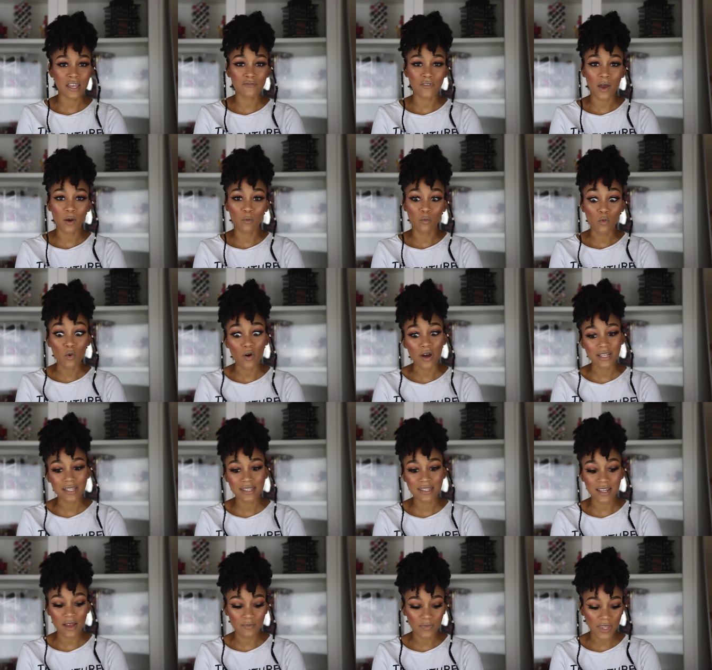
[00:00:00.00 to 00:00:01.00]
if I want
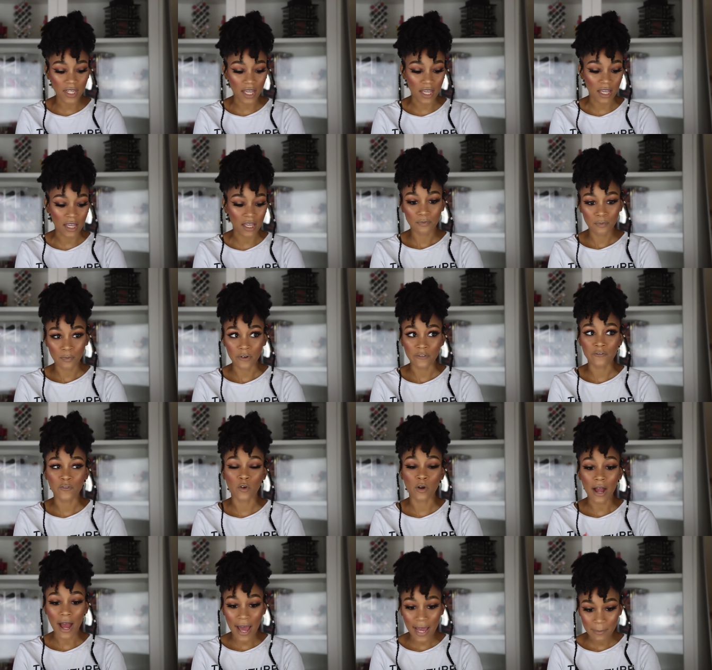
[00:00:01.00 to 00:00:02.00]
something
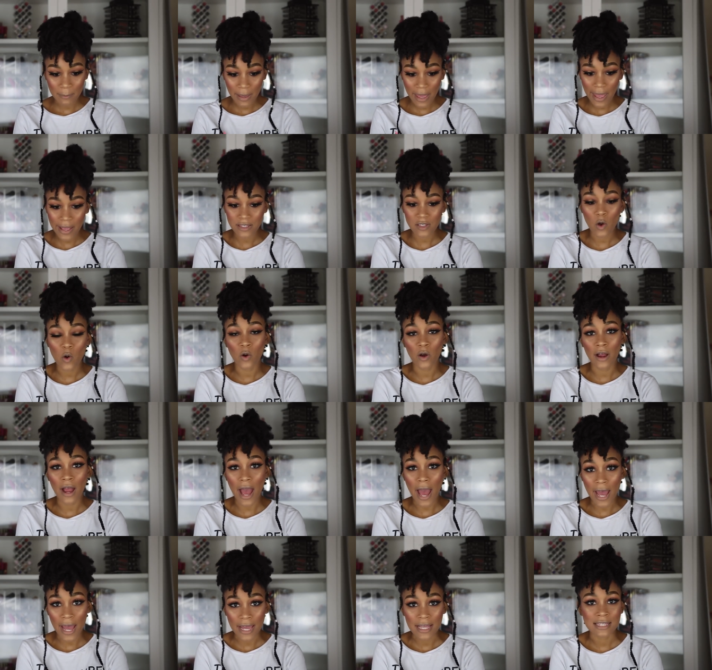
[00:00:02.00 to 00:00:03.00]
before I match month or
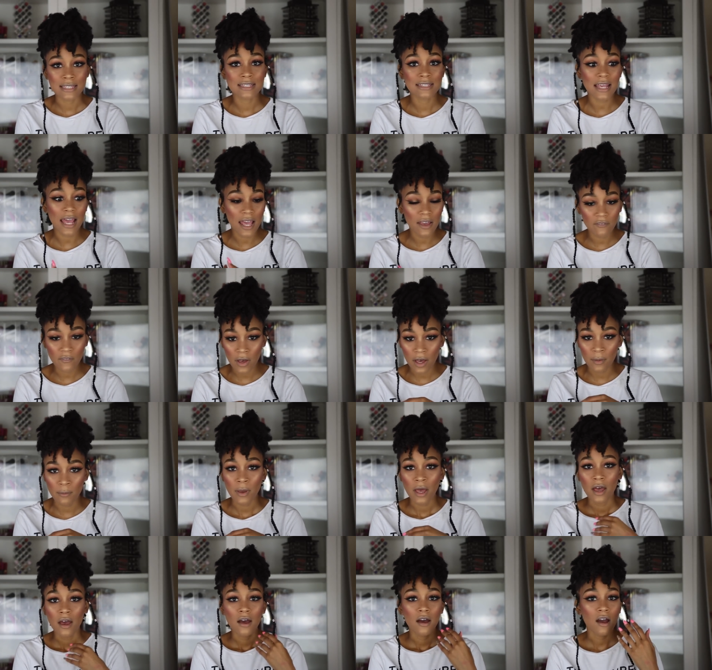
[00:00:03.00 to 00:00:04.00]
I save up
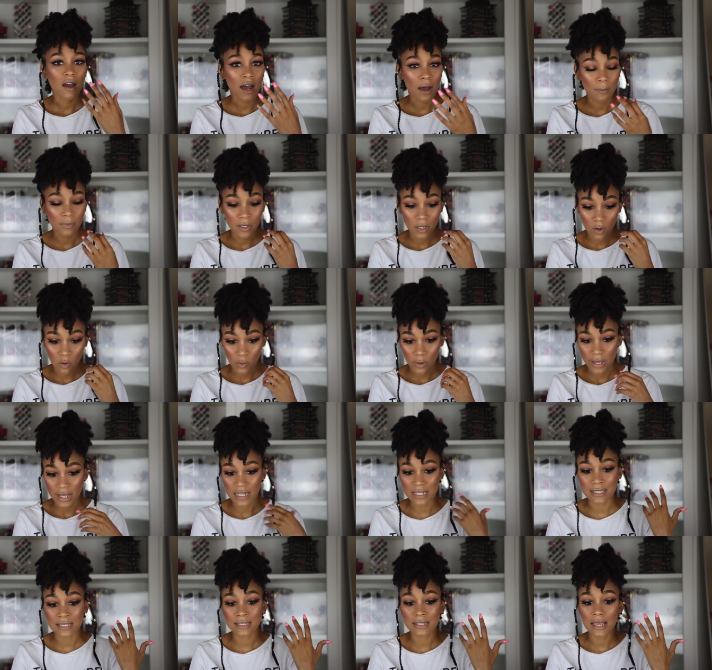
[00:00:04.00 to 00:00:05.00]
a couple of
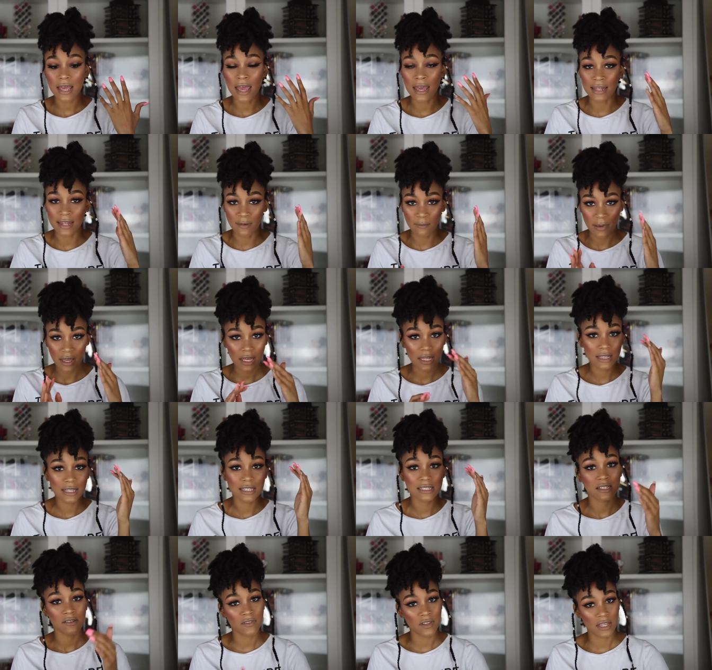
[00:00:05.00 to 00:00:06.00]
coins and then make a
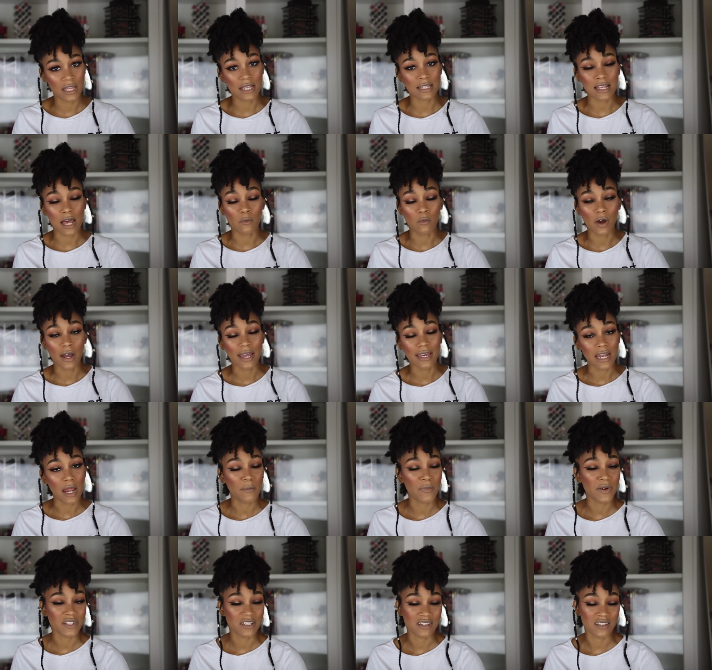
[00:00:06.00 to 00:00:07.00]
list of the things I want and I
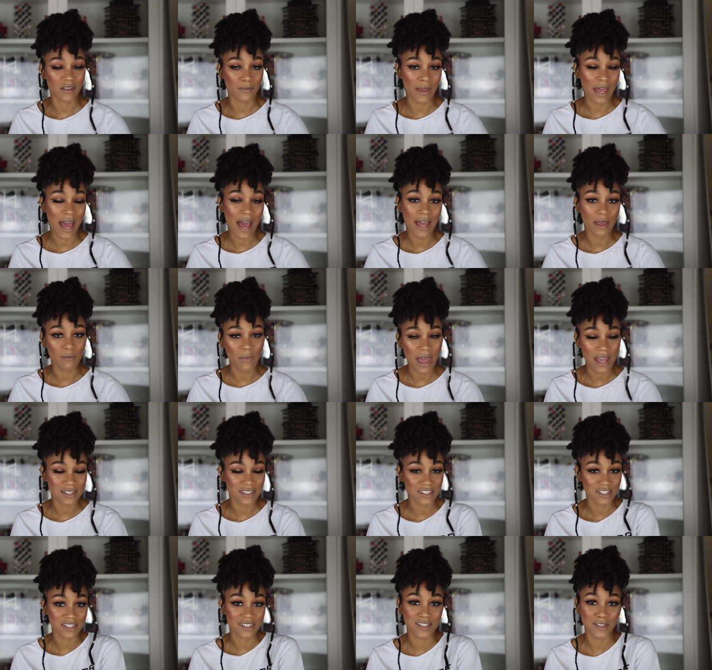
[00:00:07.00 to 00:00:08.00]
purchase them at
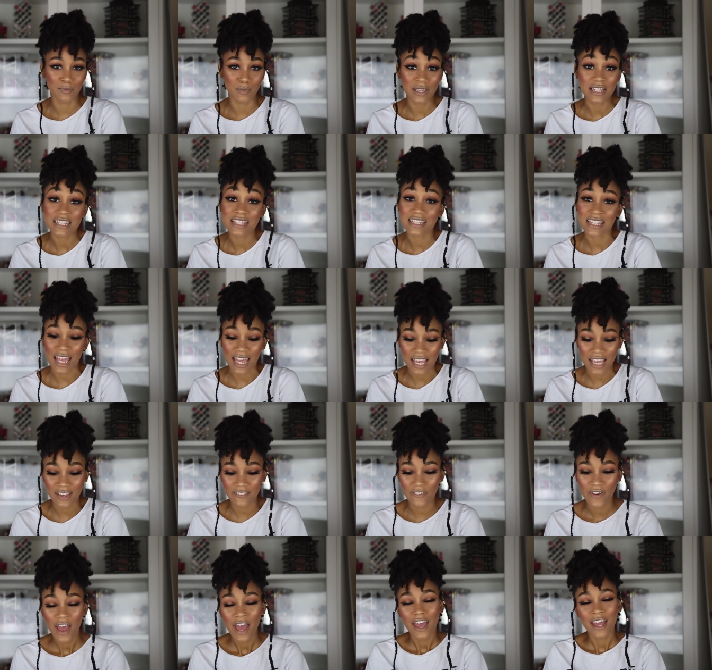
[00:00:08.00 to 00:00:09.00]
IMAX just to be safe
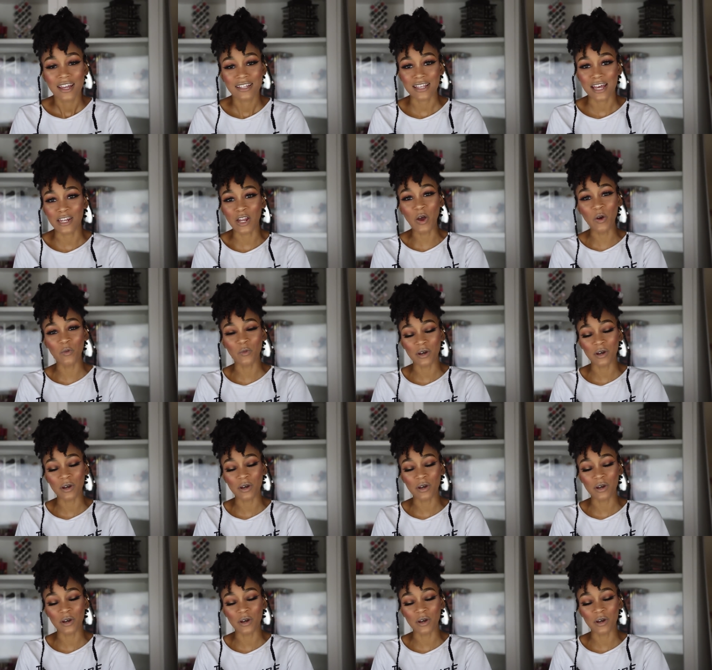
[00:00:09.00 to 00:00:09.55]
because I don't